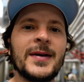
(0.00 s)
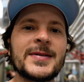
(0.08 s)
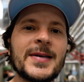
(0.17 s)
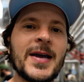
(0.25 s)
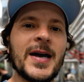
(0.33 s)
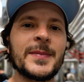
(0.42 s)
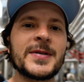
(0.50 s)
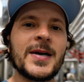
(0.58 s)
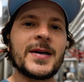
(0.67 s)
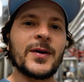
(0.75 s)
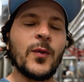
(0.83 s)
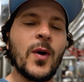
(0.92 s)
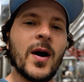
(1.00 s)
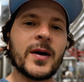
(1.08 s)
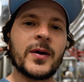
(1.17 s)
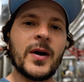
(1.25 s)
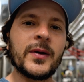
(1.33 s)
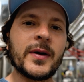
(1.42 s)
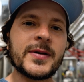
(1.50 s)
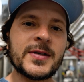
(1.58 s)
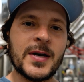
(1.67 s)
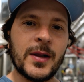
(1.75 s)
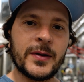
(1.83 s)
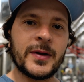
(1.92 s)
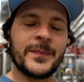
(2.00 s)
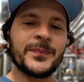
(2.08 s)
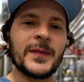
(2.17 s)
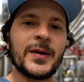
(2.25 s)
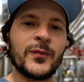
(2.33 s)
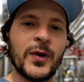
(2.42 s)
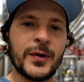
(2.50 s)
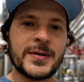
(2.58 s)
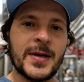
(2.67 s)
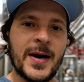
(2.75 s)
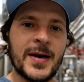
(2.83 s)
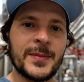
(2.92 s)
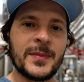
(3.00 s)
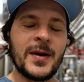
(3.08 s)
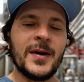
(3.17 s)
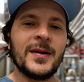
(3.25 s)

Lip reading: Today I'm taking a walk around our cellar in real time